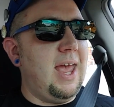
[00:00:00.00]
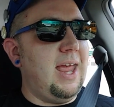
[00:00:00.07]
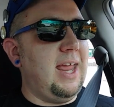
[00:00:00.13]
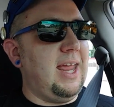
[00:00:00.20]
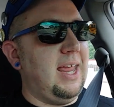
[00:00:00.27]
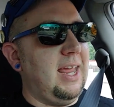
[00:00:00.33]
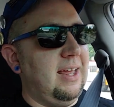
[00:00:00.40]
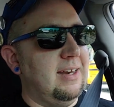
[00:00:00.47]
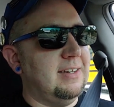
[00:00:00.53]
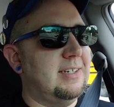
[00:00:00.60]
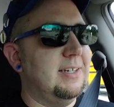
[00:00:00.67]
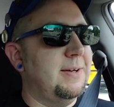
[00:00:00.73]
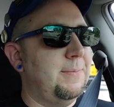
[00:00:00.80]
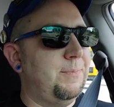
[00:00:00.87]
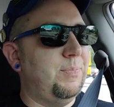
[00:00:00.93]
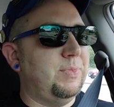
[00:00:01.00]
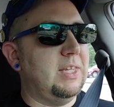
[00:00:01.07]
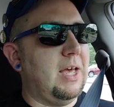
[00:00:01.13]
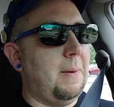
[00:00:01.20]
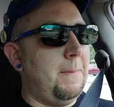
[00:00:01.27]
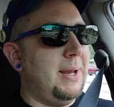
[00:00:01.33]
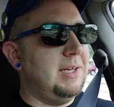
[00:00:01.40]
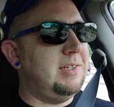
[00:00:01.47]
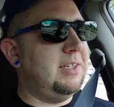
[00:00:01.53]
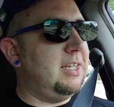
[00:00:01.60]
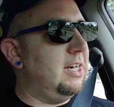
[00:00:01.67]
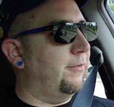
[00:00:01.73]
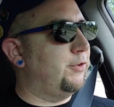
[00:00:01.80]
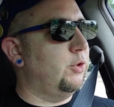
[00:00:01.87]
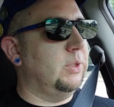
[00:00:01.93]
And amazingly
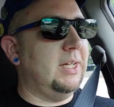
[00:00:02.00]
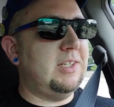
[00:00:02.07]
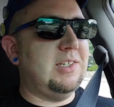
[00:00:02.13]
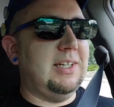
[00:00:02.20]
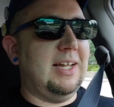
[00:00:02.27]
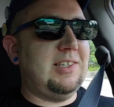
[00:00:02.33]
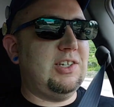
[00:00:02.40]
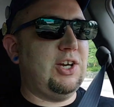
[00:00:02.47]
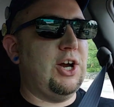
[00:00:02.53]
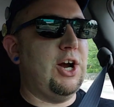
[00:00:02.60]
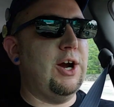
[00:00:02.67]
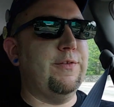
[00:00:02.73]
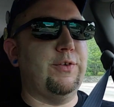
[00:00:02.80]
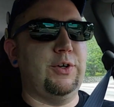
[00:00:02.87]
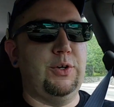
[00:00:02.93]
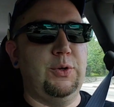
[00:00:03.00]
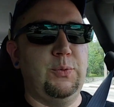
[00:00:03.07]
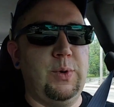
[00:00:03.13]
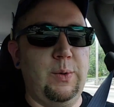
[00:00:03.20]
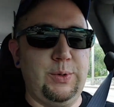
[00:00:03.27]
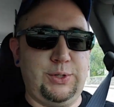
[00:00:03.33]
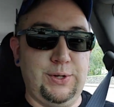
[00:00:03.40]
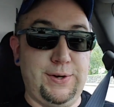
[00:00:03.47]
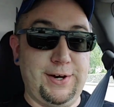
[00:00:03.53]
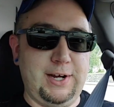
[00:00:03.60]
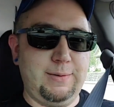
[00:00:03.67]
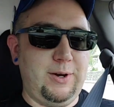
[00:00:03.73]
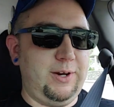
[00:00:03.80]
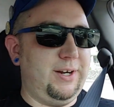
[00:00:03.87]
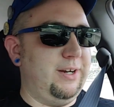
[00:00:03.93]
enough, so let's cover what we're talking
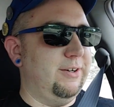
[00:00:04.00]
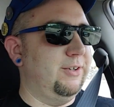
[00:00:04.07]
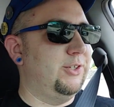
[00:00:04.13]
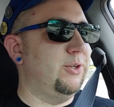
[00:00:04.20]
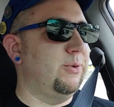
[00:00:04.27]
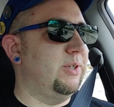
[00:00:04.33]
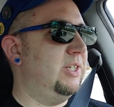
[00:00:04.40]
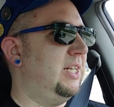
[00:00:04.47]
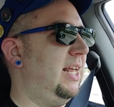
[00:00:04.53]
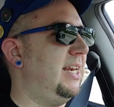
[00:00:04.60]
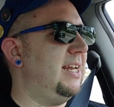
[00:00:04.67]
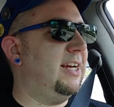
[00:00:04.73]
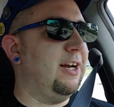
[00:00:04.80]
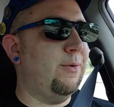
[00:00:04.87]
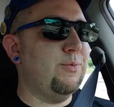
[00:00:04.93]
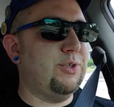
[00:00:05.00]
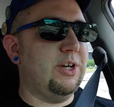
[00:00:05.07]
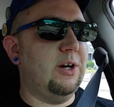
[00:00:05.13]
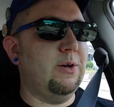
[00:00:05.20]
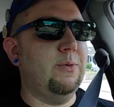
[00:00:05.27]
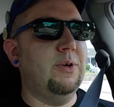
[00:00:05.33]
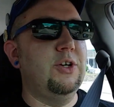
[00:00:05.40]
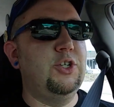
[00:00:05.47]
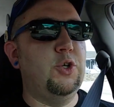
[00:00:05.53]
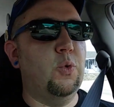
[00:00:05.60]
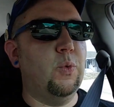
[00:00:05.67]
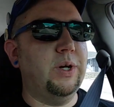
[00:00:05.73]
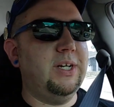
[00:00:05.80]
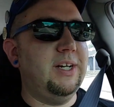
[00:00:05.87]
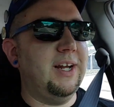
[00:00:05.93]
about here. So Stadia comes out,
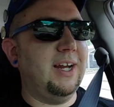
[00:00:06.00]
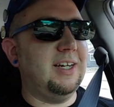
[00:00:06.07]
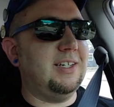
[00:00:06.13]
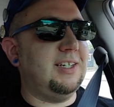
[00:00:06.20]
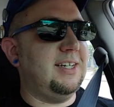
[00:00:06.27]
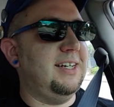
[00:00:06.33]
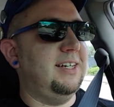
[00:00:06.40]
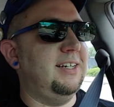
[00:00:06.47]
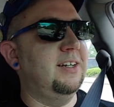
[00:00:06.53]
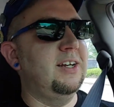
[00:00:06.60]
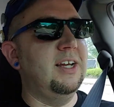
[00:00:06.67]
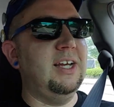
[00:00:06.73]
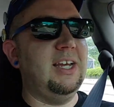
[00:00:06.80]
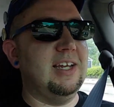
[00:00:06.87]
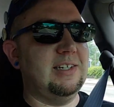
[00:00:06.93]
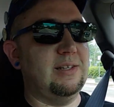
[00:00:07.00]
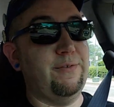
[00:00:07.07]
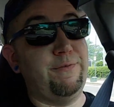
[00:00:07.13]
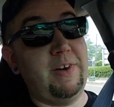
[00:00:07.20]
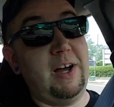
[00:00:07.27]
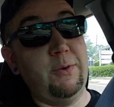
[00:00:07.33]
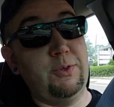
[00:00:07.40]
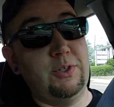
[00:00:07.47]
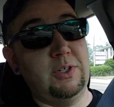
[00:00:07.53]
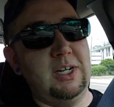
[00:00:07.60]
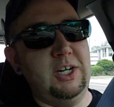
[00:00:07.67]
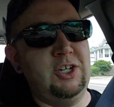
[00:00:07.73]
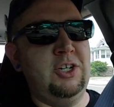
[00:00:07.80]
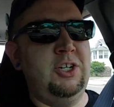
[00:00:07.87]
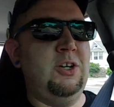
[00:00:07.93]
2019 is the Founders
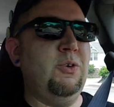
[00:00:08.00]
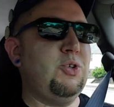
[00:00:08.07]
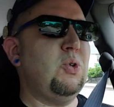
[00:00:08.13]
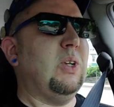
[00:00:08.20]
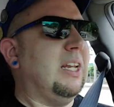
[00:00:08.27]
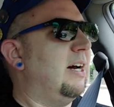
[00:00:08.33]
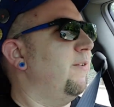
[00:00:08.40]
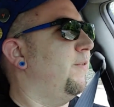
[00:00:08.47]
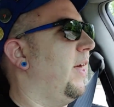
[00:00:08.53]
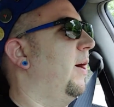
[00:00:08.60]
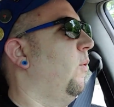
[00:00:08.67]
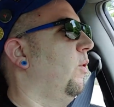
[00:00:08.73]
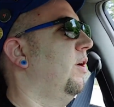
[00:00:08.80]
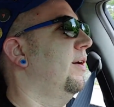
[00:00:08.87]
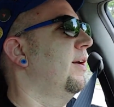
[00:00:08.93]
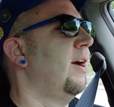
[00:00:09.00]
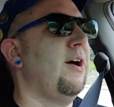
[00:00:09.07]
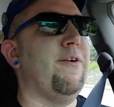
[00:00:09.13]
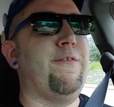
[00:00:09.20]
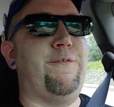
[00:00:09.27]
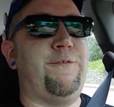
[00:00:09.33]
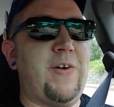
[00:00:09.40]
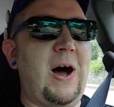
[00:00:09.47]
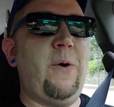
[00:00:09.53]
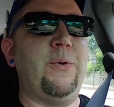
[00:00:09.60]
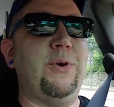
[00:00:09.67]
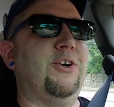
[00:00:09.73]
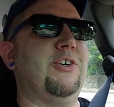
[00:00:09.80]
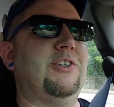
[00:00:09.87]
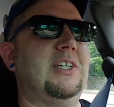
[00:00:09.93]
Edition. Don't you love that word,
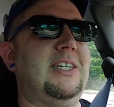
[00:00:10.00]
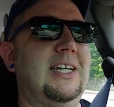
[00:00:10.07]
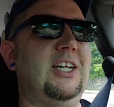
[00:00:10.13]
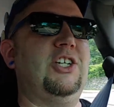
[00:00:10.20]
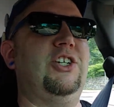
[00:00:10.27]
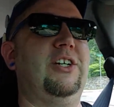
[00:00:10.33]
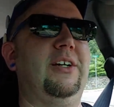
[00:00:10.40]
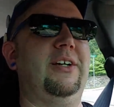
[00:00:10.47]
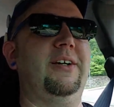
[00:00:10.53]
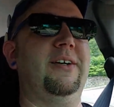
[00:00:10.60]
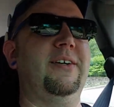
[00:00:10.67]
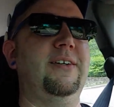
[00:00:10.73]
Founders Edition?